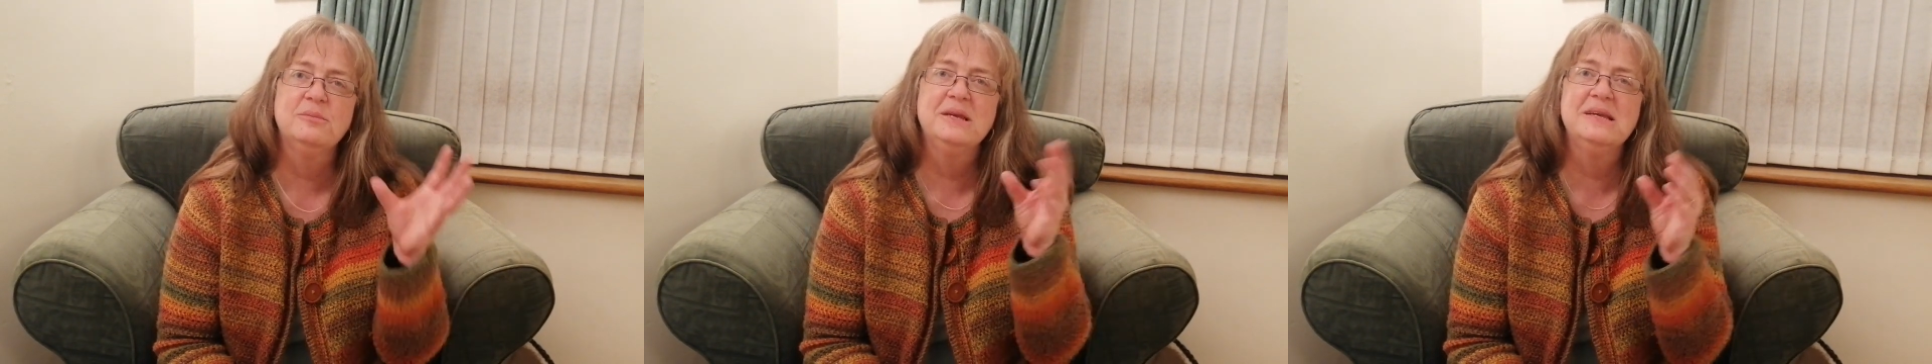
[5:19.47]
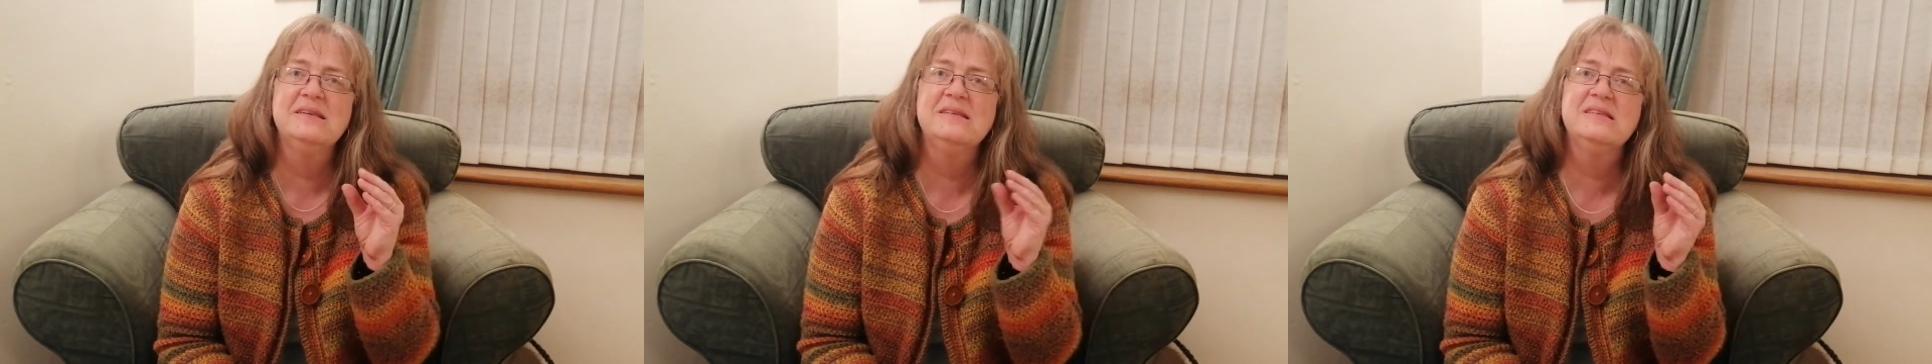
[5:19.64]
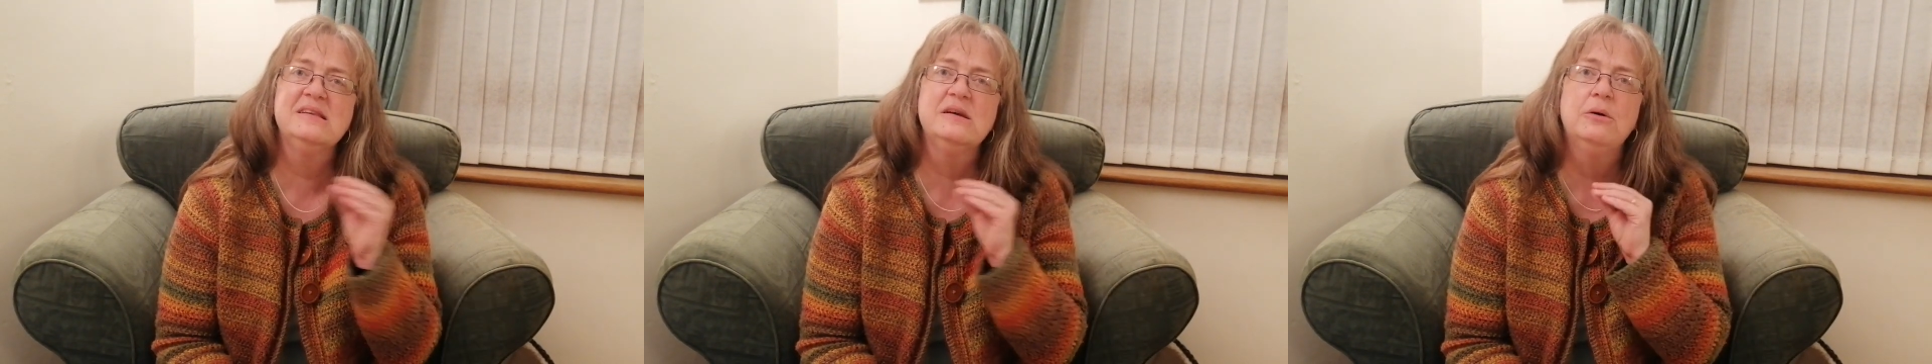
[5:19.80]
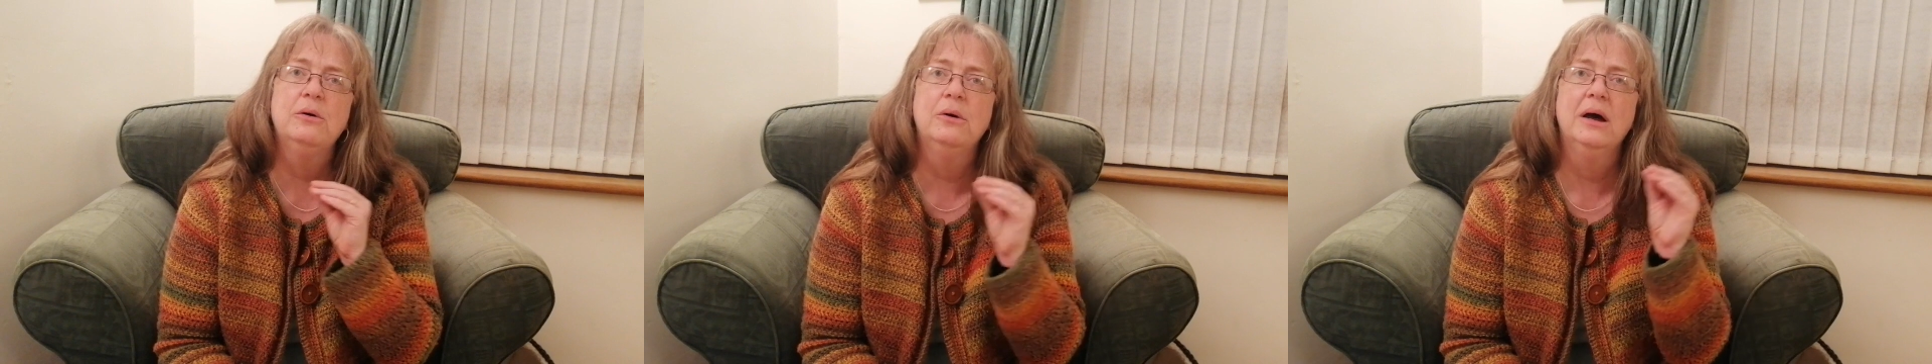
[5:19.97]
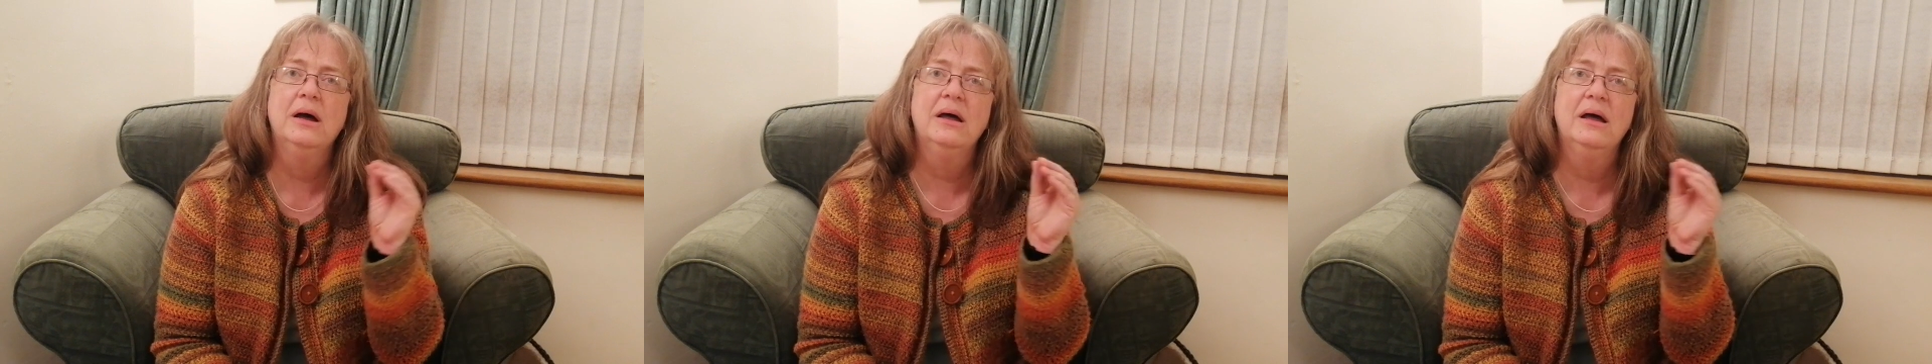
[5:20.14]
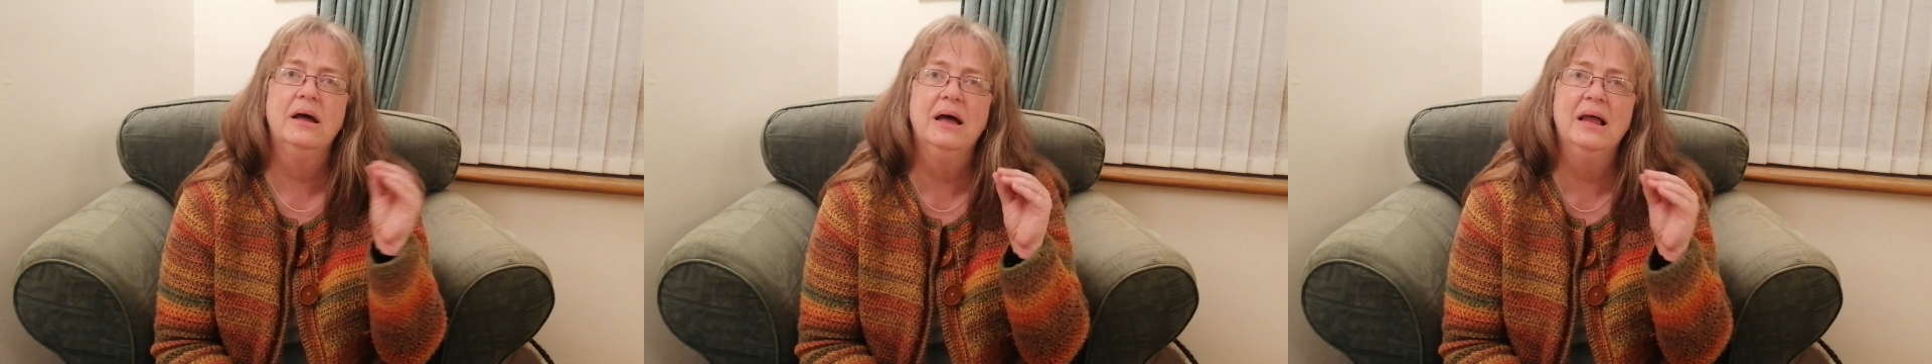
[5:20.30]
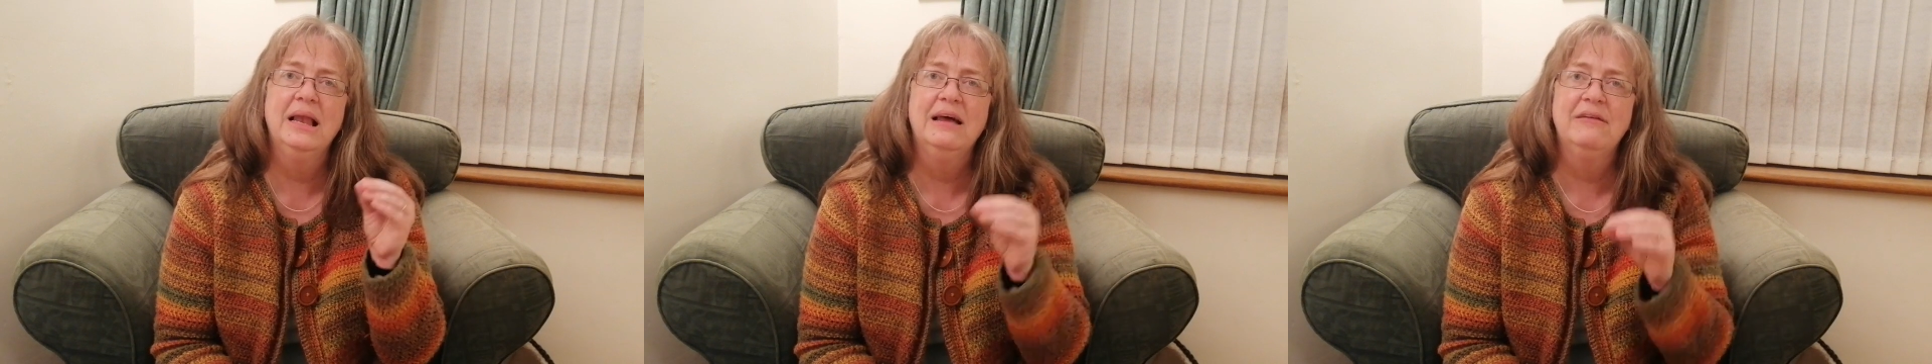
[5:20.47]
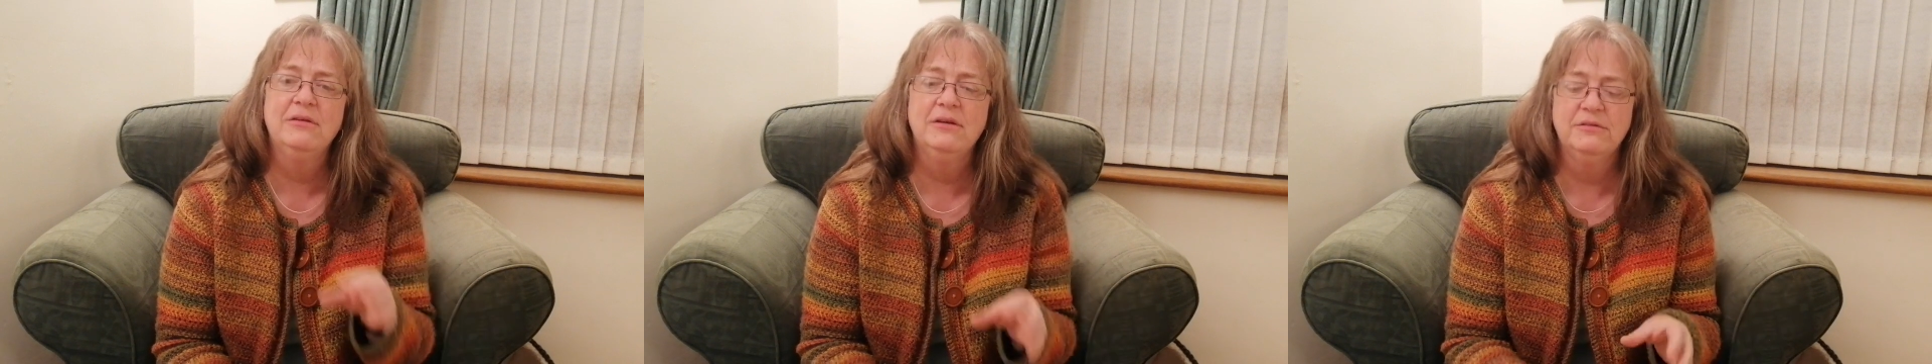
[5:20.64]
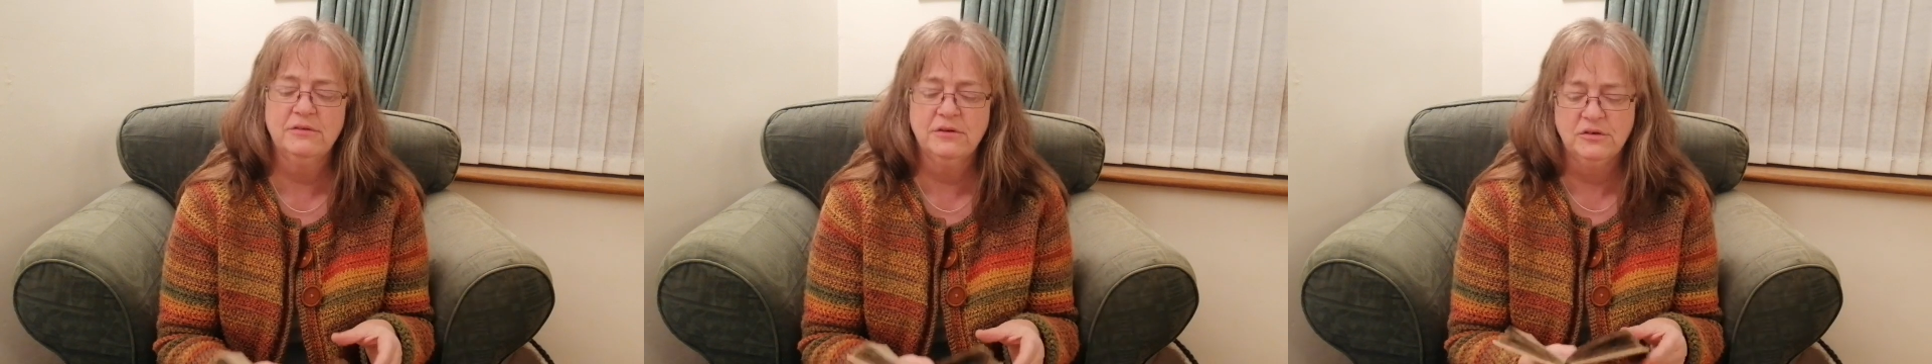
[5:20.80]
but it's still a
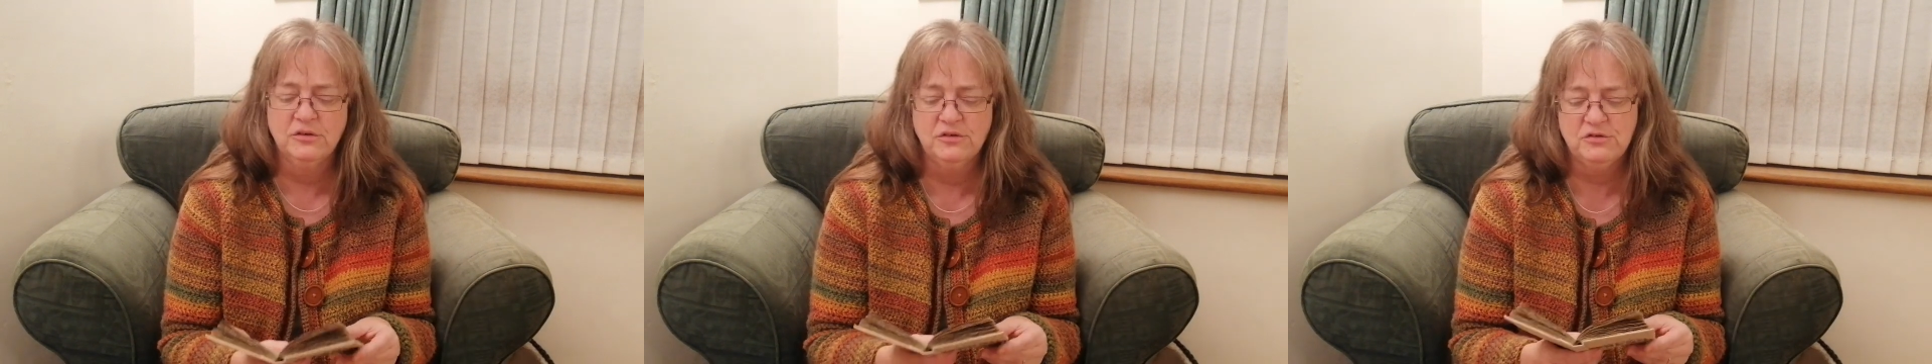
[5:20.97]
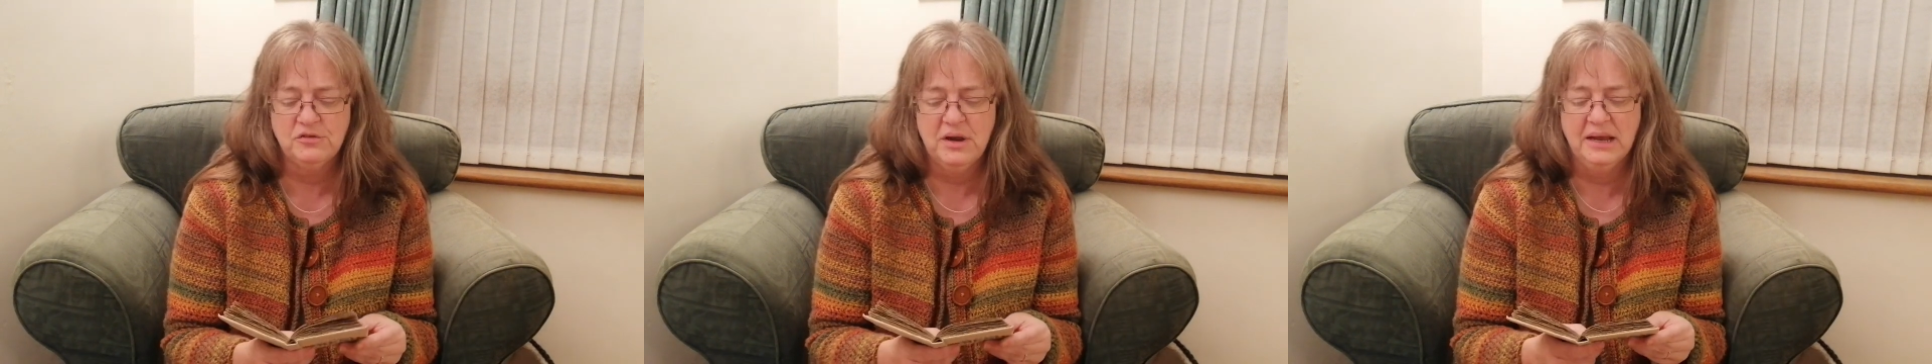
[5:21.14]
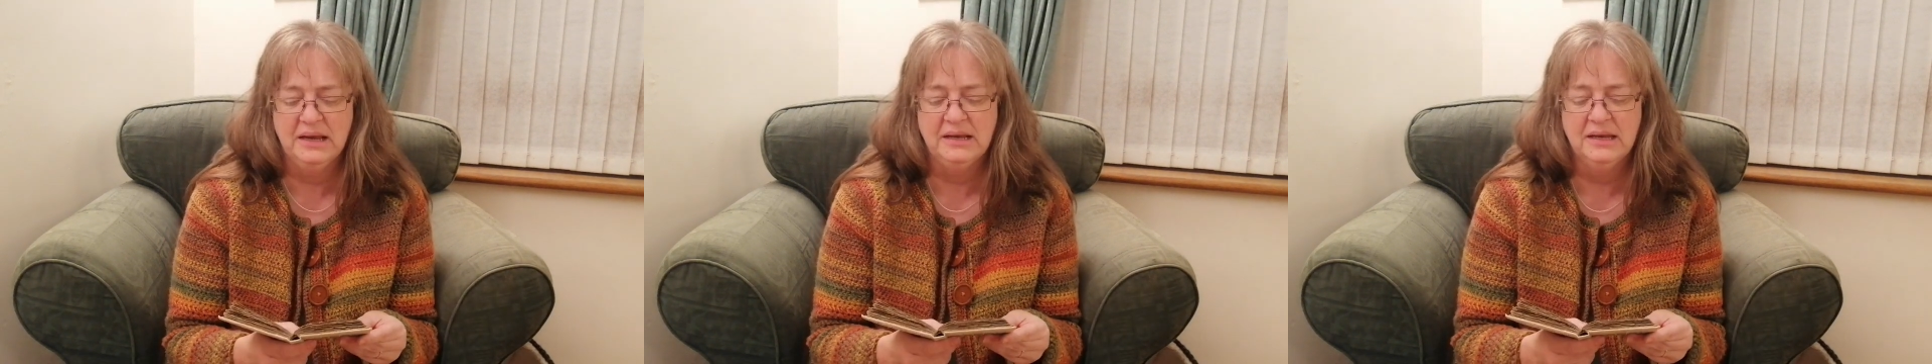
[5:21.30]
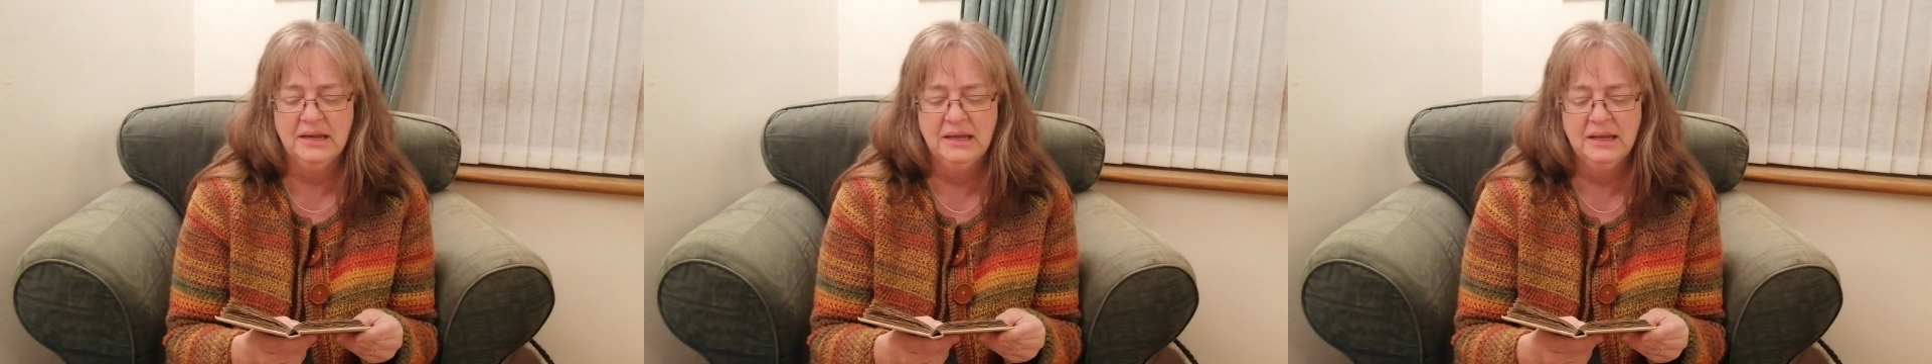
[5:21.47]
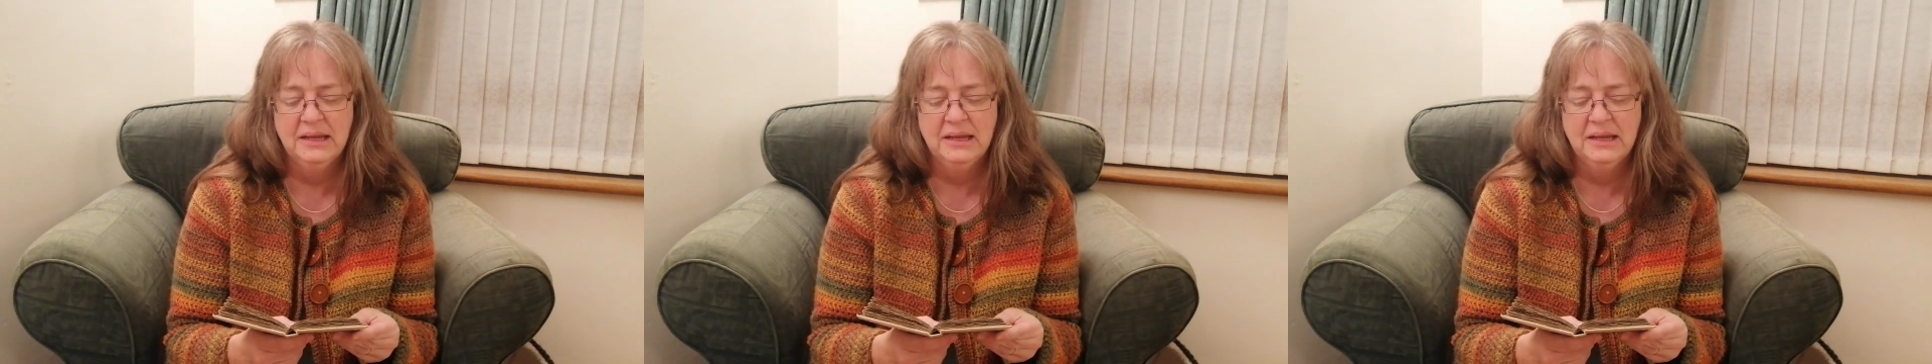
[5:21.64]
level of constraint.